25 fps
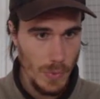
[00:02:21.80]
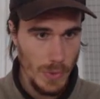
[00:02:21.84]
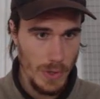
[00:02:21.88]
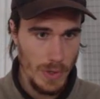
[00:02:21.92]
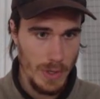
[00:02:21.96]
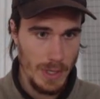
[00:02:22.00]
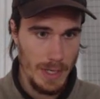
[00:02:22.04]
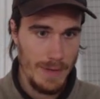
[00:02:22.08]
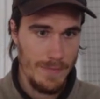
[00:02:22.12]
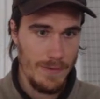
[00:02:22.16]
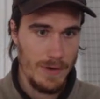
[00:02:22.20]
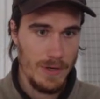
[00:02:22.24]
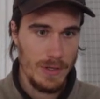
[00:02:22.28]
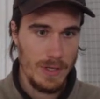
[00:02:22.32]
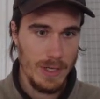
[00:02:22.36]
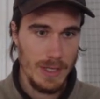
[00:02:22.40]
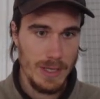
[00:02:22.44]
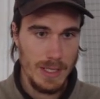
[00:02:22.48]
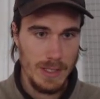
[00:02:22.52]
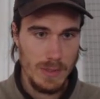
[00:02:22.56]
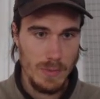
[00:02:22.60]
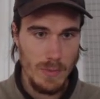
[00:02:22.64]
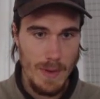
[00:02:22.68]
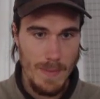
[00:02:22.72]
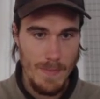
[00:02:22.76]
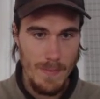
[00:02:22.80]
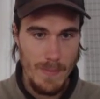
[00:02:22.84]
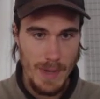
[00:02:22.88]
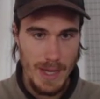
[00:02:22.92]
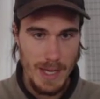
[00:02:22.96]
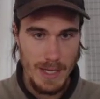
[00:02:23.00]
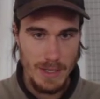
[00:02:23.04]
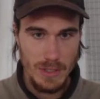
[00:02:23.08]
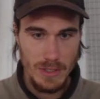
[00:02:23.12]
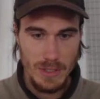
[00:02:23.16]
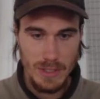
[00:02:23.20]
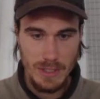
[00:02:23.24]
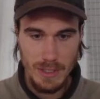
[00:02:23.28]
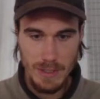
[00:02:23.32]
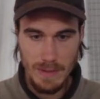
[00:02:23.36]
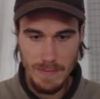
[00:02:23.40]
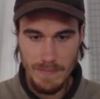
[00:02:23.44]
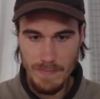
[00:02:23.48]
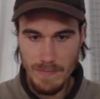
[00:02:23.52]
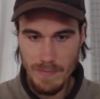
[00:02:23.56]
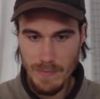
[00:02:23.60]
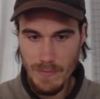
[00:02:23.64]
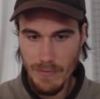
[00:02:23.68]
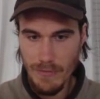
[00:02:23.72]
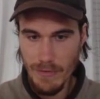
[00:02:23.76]
You can have a look at this web page to
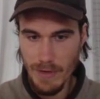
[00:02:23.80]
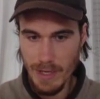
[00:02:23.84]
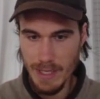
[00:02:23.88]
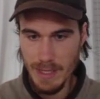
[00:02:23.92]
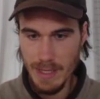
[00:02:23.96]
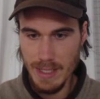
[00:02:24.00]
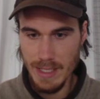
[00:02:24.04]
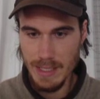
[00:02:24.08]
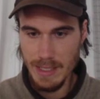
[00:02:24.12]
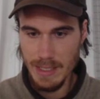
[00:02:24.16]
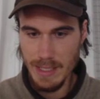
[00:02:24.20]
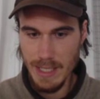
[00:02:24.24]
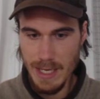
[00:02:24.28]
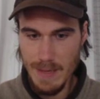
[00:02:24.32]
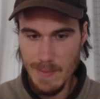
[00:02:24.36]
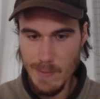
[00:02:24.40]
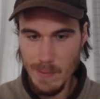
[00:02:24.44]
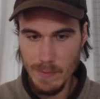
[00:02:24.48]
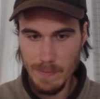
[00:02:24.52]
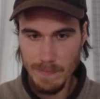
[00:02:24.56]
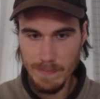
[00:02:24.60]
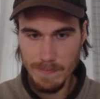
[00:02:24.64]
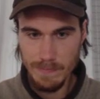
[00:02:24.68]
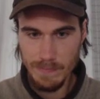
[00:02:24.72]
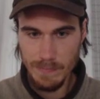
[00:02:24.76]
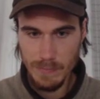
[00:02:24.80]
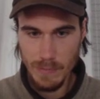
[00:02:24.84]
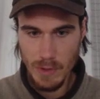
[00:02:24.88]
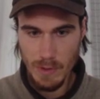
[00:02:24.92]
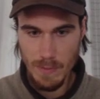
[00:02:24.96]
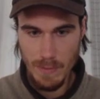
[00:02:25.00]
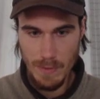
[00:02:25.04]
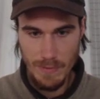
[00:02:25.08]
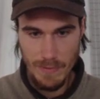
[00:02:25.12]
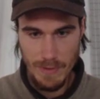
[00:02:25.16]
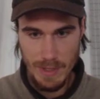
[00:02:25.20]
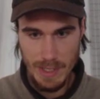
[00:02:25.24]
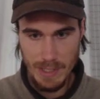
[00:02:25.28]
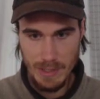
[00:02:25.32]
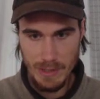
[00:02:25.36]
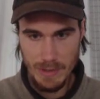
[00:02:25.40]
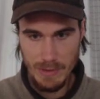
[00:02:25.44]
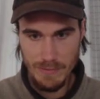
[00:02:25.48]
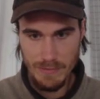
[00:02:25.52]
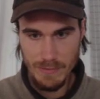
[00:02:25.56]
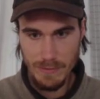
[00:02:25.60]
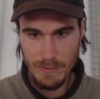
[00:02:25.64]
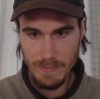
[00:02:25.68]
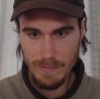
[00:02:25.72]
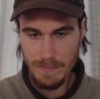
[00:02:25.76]
find this table. It could be really
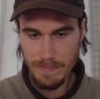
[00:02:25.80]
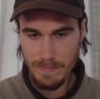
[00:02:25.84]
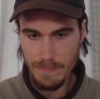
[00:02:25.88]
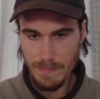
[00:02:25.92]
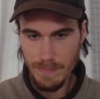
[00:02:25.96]
useful.